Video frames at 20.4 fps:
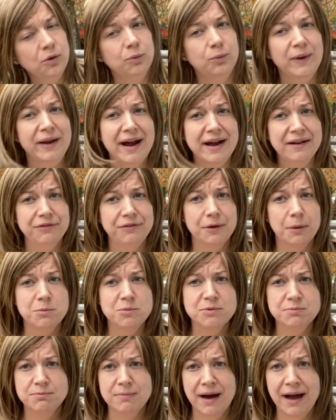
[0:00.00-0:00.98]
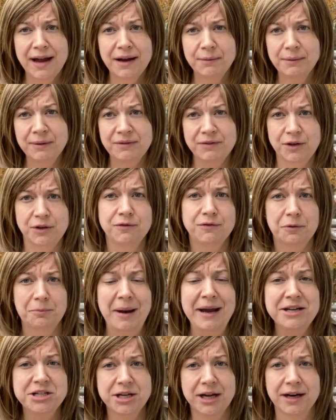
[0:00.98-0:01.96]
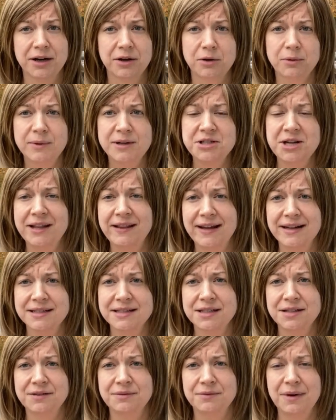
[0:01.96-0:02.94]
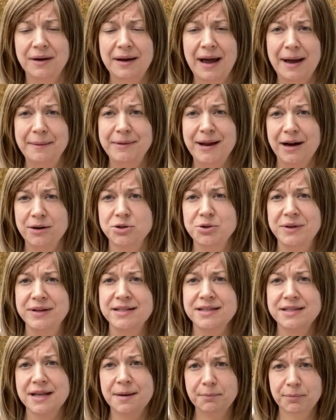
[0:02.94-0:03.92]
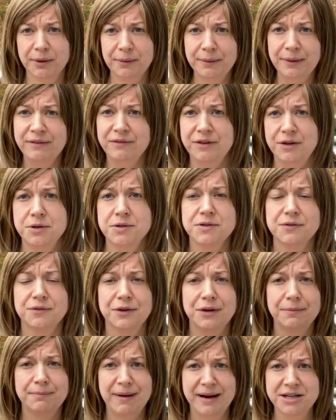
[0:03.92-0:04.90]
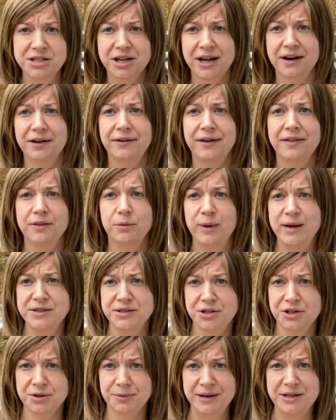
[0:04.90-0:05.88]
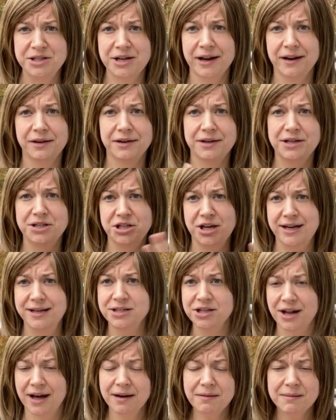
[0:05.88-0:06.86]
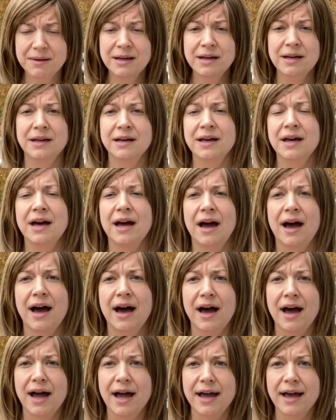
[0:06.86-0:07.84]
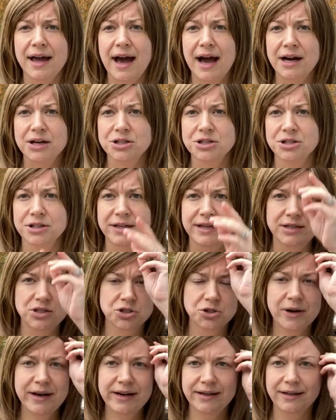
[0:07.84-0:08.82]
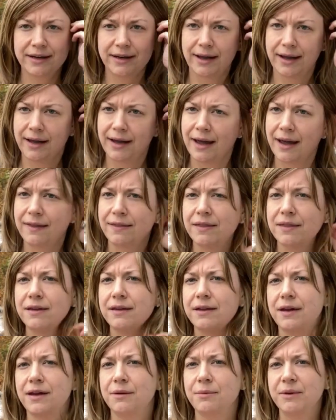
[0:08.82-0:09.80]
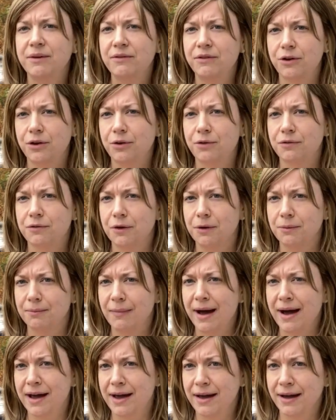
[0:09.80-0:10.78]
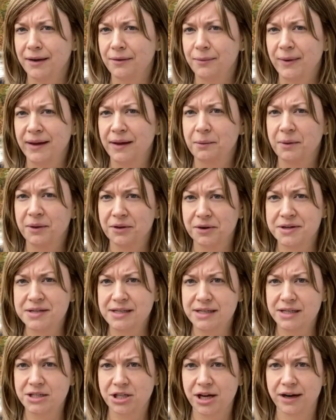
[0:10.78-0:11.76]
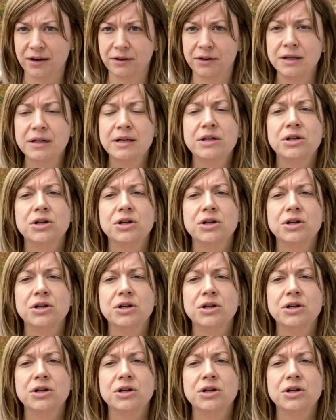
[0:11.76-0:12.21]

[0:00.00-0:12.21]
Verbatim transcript: When I filmed my review for my channel, which I like to, I'm now doing separate reviews for my channel and the Wig Studio One channel to change it up, I actually straightened it in the review for my Wiggin with Christi channel.